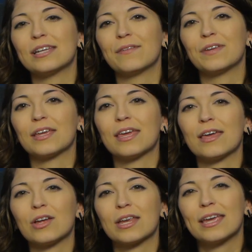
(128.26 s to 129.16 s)
having a
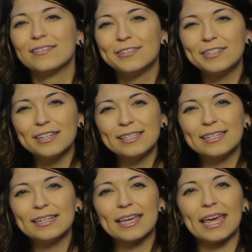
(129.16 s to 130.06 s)
geek on hand just
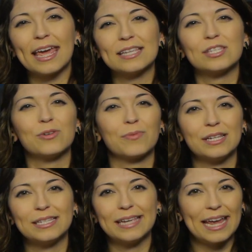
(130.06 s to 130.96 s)
in case you run
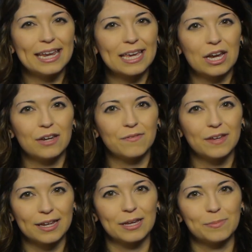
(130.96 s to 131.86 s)
into any kind of
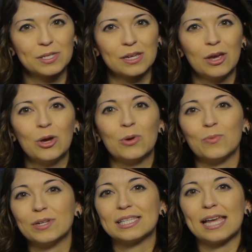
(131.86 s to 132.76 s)
hiccups.
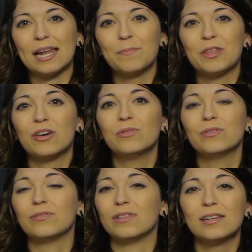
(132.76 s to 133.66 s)
Once set up,
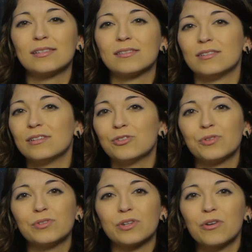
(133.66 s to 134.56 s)
though, Linux
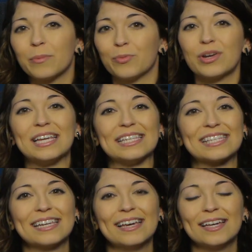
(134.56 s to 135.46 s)
distros are a
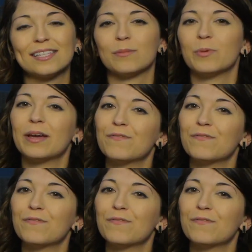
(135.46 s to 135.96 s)
breeze. Some of my